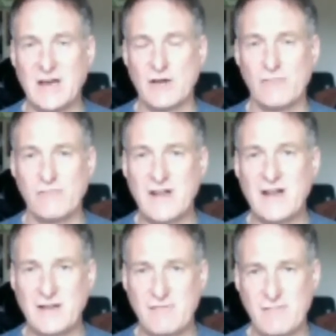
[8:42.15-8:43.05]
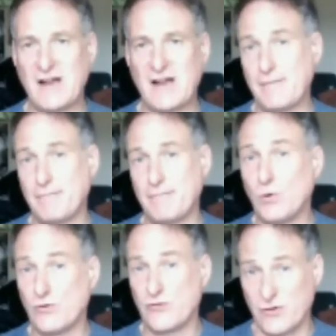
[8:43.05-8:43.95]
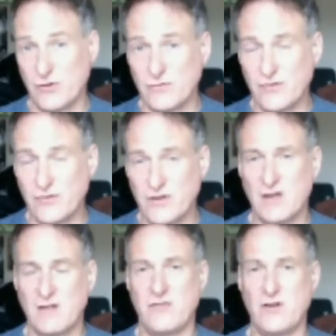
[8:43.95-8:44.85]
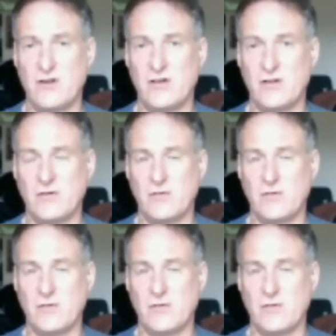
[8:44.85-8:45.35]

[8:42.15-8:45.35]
really important that,